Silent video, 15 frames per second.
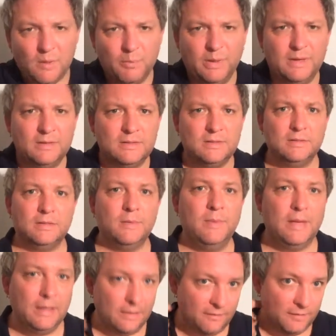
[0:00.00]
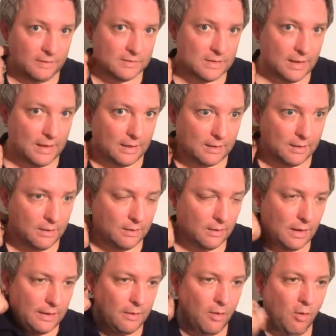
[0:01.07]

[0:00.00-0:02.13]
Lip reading: But to me, it feels like I'd